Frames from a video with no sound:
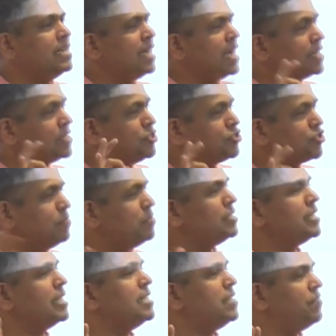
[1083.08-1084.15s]
in an extremely
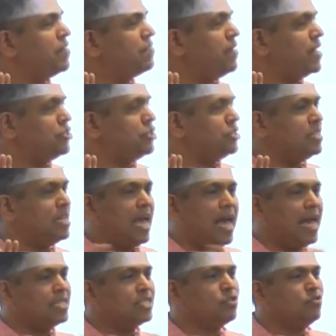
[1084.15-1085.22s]
scientific fashion,
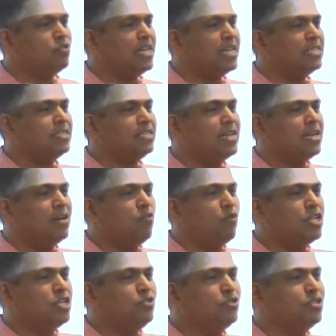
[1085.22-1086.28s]
as good as
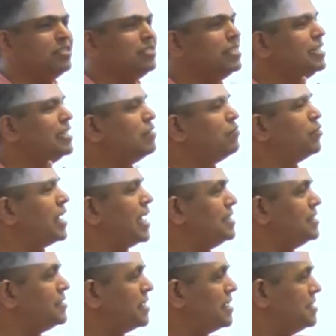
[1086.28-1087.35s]
what Newton did and what
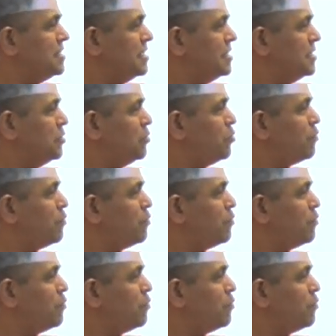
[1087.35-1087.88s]
Einstein did, no